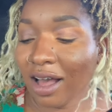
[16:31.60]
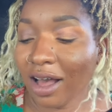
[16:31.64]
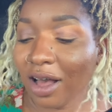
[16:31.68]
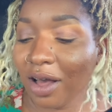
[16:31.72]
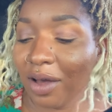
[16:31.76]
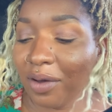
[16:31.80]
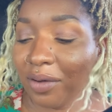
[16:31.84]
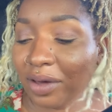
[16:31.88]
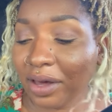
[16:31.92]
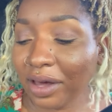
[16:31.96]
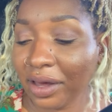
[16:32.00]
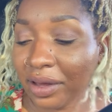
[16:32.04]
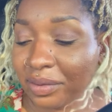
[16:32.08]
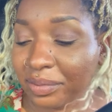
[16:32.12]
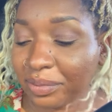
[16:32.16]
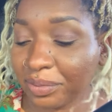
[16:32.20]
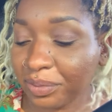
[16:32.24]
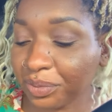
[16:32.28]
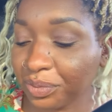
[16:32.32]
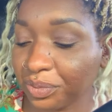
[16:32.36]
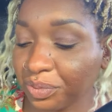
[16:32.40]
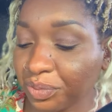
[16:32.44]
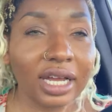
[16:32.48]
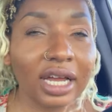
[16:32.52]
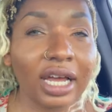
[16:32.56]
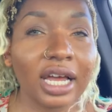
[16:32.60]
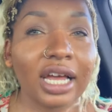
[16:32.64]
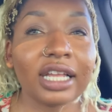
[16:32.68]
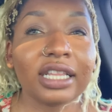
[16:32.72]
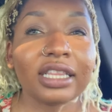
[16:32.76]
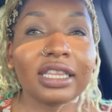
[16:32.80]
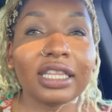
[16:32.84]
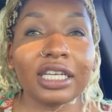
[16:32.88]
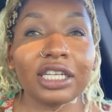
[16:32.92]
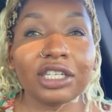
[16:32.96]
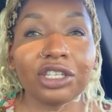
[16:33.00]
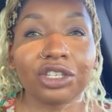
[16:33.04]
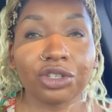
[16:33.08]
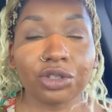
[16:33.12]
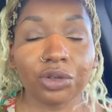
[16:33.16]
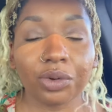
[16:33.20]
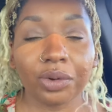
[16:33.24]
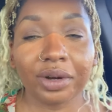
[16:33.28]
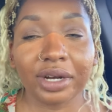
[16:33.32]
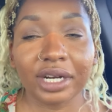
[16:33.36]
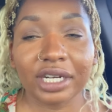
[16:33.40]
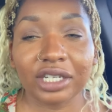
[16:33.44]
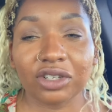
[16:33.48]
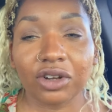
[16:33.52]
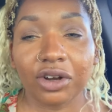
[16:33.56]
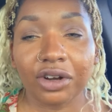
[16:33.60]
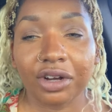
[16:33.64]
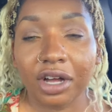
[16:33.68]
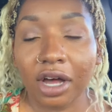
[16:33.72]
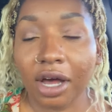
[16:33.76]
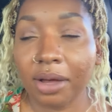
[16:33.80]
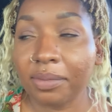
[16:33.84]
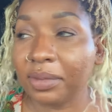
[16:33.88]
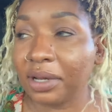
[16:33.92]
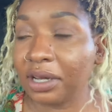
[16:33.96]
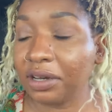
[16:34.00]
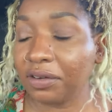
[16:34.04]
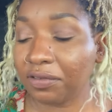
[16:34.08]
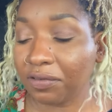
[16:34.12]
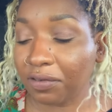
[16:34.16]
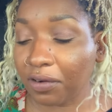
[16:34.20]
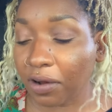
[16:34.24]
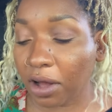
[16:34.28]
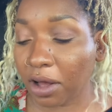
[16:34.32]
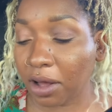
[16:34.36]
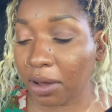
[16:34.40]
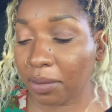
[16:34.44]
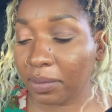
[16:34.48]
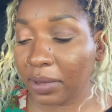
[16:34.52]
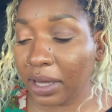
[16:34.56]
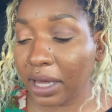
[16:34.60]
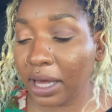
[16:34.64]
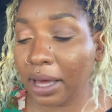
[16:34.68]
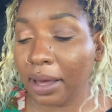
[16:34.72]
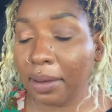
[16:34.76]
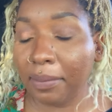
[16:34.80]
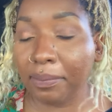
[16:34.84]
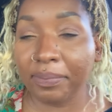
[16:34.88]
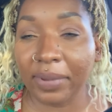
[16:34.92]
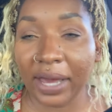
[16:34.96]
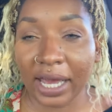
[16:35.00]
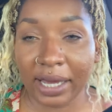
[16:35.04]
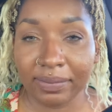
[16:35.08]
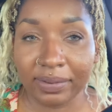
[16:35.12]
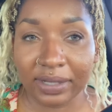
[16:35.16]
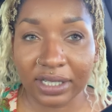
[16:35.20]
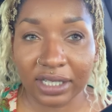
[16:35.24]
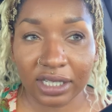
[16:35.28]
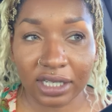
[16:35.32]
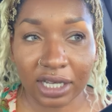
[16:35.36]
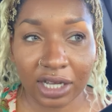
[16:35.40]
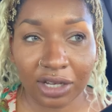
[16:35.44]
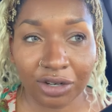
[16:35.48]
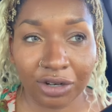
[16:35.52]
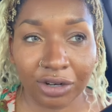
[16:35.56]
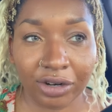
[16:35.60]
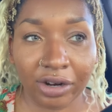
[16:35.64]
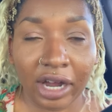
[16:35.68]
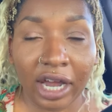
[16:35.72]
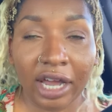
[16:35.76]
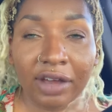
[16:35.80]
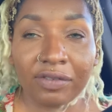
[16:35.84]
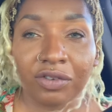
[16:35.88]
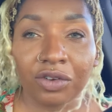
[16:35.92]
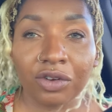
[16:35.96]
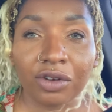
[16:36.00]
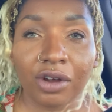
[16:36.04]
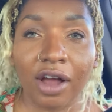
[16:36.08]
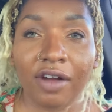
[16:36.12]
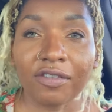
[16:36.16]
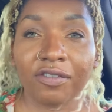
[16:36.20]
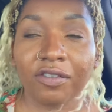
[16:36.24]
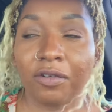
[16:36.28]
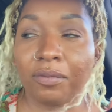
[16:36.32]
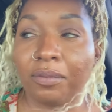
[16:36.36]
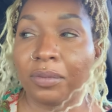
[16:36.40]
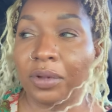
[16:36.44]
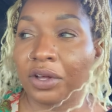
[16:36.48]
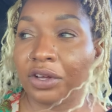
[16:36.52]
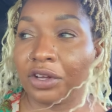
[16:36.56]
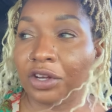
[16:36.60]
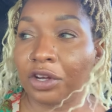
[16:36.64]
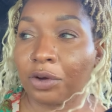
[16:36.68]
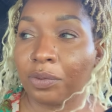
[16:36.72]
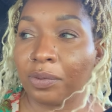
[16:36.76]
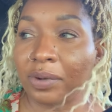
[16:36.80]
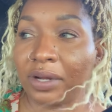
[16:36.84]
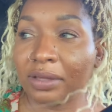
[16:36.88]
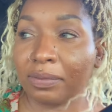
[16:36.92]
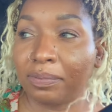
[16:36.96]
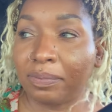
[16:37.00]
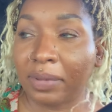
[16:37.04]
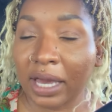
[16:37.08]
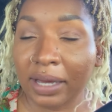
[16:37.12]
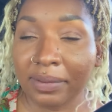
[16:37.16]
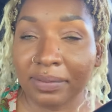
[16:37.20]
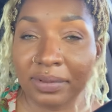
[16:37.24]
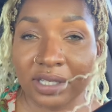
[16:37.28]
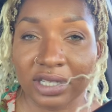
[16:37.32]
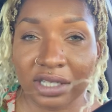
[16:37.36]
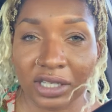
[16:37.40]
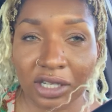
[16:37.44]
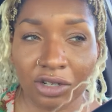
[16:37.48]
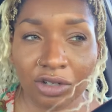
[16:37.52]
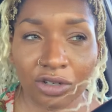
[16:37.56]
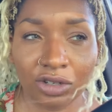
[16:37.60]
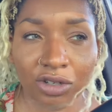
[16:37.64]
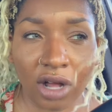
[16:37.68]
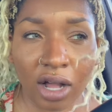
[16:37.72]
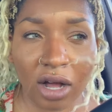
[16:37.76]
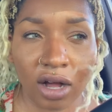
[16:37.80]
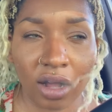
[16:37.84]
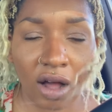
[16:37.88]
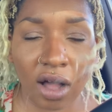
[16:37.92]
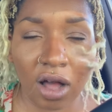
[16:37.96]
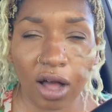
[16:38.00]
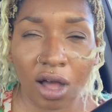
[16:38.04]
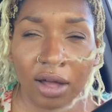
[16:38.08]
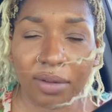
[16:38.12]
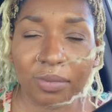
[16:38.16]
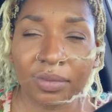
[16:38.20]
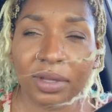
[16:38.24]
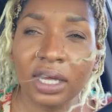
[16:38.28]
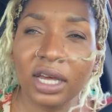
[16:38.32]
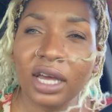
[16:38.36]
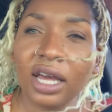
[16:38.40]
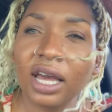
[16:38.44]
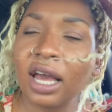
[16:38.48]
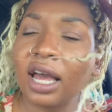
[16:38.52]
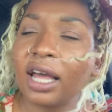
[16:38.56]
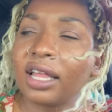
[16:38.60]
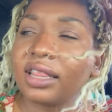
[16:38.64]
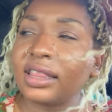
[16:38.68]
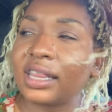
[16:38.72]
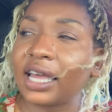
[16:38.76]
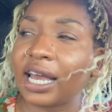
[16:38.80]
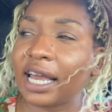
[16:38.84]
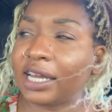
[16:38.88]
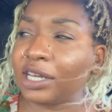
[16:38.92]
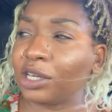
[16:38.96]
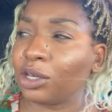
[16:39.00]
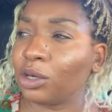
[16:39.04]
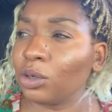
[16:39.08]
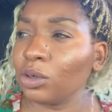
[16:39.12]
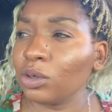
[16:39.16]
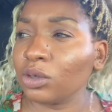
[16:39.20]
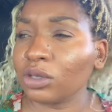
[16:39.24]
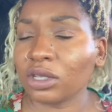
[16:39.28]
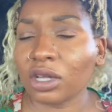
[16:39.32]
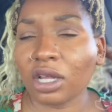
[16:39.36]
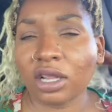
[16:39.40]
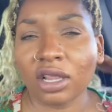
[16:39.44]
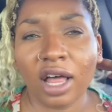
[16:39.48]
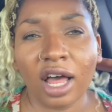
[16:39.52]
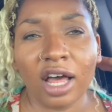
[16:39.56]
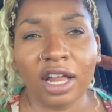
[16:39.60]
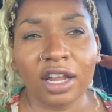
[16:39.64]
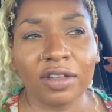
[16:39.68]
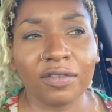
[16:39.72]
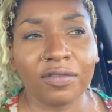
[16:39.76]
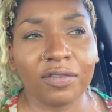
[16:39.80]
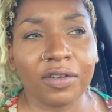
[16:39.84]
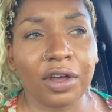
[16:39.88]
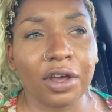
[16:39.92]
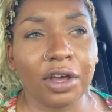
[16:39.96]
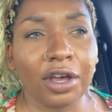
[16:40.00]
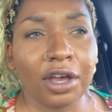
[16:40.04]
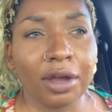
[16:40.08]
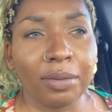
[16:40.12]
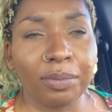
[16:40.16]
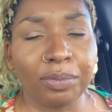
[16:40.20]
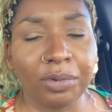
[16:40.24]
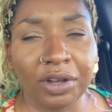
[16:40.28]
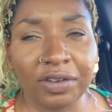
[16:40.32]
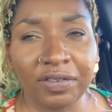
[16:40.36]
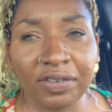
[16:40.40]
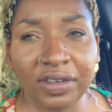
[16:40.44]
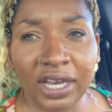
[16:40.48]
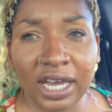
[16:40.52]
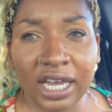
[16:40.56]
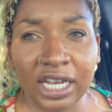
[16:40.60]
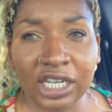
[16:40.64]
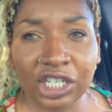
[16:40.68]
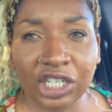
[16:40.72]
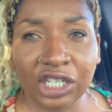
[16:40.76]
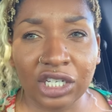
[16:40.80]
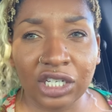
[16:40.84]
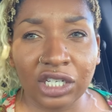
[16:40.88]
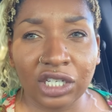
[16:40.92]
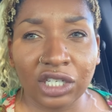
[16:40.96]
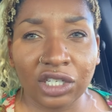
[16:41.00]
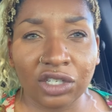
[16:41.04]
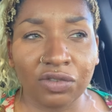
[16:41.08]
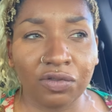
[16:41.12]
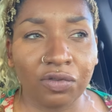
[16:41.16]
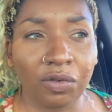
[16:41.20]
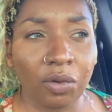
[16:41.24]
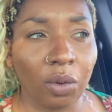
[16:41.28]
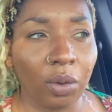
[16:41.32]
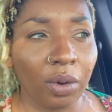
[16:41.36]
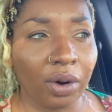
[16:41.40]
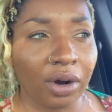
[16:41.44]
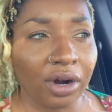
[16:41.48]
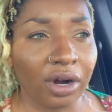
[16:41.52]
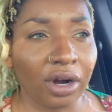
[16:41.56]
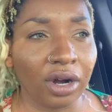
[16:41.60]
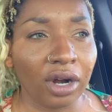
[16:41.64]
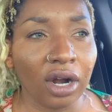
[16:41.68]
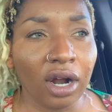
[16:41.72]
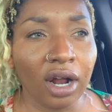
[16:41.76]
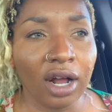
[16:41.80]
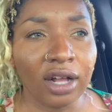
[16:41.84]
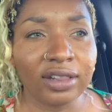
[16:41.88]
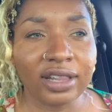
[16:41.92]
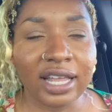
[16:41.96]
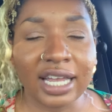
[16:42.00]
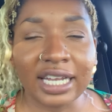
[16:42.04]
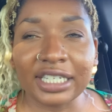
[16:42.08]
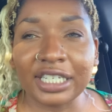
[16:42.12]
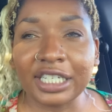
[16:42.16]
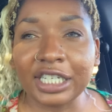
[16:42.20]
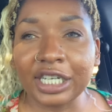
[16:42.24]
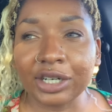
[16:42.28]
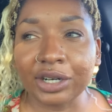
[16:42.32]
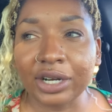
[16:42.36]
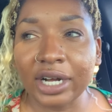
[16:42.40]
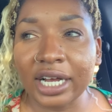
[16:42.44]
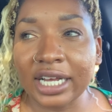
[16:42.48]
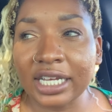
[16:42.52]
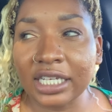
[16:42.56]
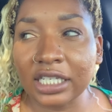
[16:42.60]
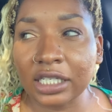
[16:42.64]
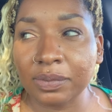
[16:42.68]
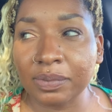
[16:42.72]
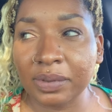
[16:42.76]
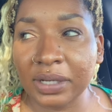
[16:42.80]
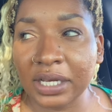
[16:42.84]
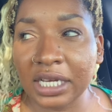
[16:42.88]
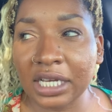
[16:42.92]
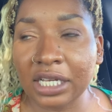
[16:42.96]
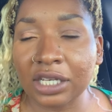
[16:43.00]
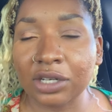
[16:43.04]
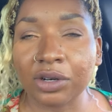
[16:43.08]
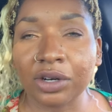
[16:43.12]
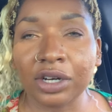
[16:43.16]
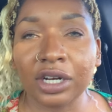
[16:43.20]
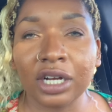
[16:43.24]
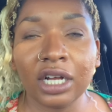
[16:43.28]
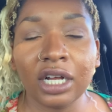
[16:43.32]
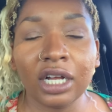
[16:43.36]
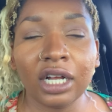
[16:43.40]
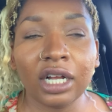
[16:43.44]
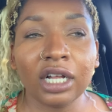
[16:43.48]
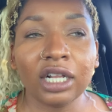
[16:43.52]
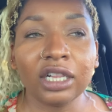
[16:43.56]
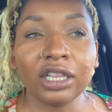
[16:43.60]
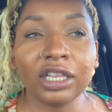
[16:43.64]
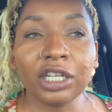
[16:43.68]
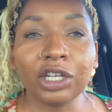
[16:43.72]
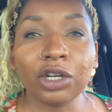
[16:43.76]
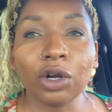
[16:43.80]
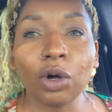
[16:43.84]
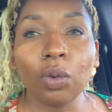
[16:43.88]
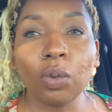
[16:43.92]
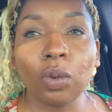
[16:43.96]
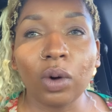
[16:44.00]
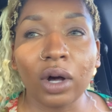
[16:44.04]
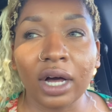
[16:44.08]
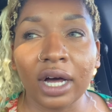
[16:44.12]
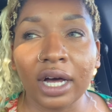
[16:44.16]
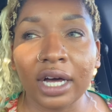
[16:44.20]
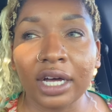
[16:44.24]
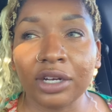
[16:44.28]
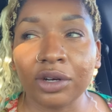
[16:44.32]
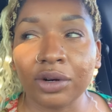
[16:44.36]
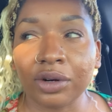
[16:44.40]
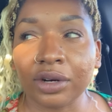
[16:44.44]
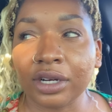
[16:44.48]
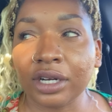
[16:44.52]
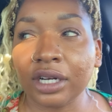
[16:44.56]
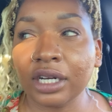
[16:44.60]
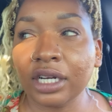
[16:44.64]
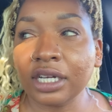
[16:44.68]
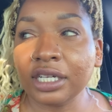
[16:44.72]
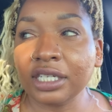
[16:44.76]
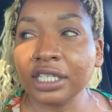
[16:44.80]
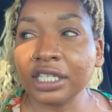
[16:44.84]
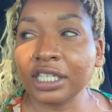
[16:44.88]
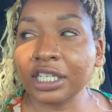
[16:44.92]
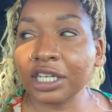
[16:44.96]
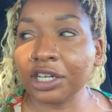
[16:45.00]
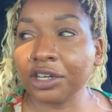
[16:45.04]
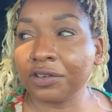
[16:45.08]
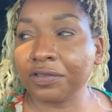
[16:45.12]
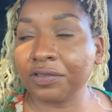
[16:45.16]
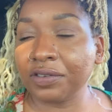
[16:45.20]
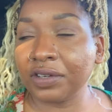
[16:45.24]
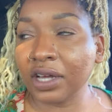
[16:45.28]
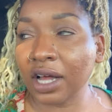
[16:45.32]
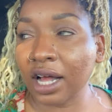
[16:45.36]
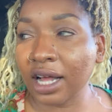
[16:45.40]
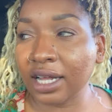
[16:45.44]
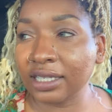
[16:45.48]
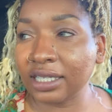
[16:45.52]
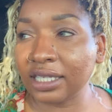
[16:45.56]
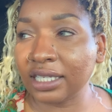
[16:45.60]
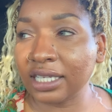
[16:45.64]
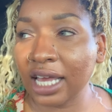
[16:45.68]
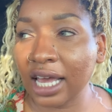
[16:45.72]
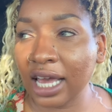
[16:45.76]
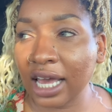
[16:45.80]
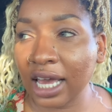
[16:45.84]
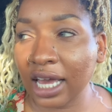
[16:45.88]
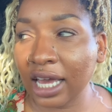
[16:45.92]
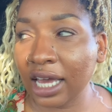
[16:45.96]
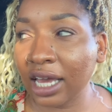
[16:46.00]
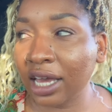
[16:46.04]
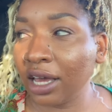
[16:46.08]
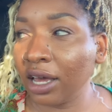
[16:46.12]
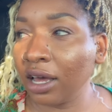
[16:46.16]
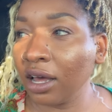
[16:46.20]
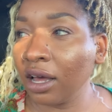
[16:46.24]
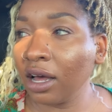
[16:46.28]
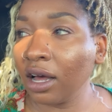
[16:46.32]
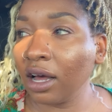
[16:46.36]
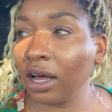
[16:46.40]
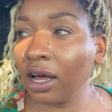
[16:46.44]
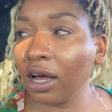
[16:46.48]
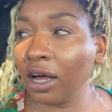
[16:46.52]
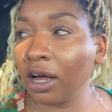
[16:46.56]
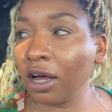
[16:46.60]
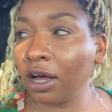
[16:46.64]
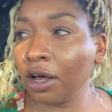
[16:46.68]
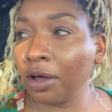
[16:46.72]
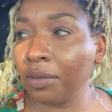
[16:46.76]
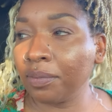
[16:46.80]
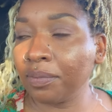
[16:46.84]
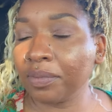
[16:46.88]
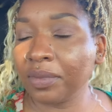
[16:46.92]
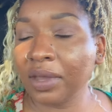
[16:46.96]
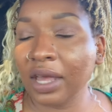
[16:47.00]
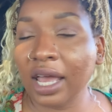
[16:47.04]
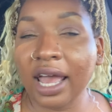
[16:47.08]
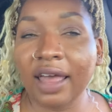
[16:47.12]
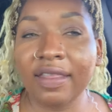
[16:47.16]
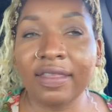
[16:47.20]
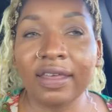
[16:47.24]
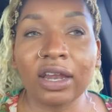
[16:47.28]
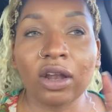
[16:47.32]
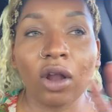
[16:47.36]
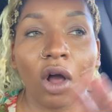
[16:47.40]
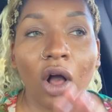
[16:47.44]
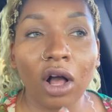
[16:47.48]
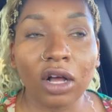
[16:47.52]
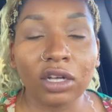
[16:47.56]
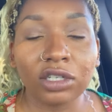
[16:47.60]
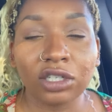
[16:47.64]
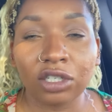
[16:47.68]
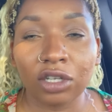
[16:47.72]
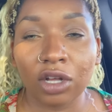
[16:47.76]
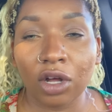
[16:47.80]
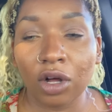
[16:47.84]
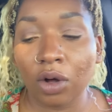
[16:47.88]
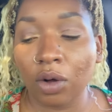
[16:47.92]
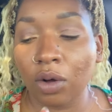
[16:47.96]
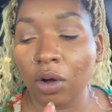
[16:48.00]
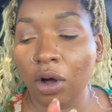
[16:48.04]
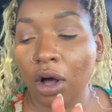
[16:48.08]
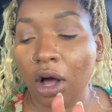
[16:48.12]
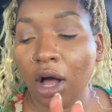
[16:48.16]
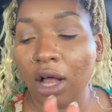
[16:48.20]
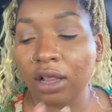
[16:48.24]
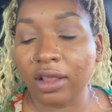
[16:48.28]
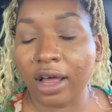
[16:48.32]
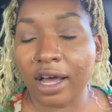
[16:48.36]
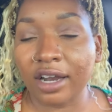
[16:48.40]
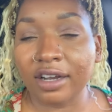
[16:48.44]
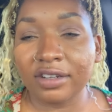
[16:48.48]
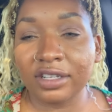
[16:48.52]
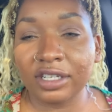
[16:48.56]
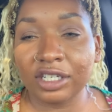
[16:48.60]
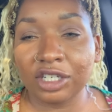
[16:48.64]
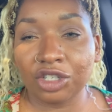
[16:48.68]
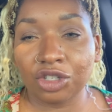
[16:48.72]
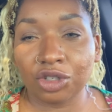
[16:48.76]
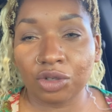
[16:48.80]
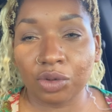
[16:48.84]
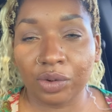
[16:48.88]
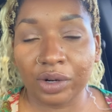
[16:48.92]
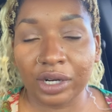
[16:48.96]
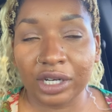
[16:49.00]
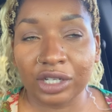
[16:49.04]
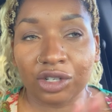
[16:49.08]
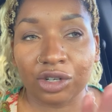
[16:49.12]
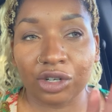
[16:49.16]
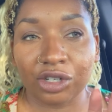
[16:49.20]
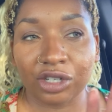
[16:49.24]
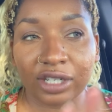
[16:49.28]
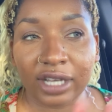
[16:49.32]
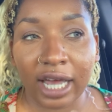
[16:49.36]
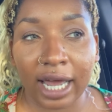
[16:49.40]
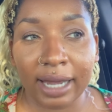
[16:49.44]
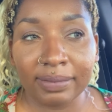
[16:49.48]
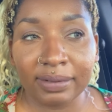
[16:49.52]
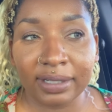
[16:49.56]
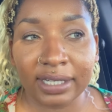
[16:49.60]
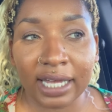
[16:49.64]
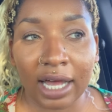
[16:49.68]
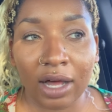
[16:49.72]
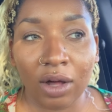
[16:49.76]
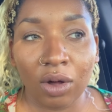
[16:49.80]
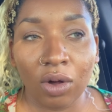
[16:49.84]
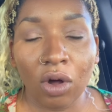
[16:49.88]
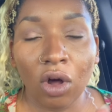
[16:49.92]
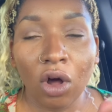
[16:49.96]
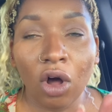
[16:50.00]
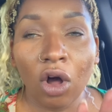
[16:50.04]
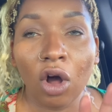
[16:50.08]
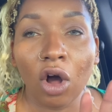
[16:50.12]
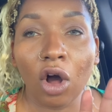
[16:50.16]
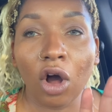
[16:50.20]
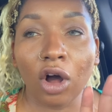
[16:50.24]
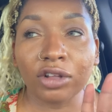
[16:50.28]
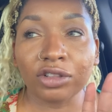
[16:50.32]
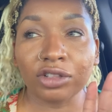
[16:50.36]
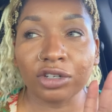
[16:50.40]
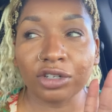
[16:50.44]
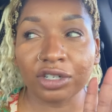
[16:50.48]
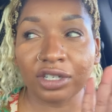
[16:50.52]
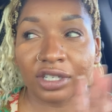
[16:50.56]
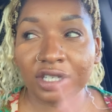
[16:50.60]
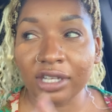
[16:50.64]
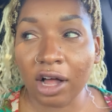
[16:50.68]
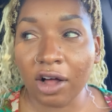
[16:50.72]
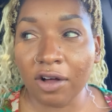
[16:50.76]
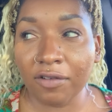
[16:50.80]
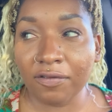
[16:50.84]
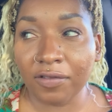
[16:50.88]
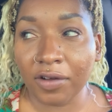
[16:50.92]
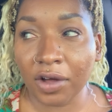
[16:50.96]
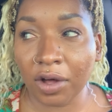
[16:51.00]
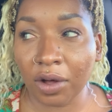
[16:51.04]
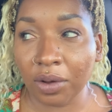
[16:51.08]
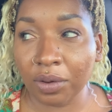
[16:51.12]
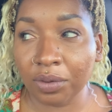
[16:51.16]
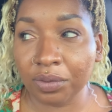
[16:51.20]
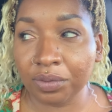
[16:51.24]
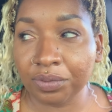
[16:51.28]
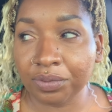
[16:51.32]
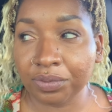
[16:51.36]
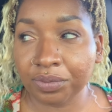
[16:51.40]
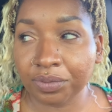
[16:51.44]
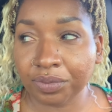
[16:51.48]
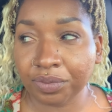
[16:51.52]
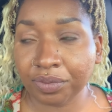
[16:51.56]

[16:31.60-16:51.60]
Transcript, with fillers: Okay. These stories are coming from BabyCenter. If you're not familiar with babycenter.com, they use a lot of abbreviations for like dear husband or little one or dear fiance. And then also a lot of these stories are typed out on their cell phone.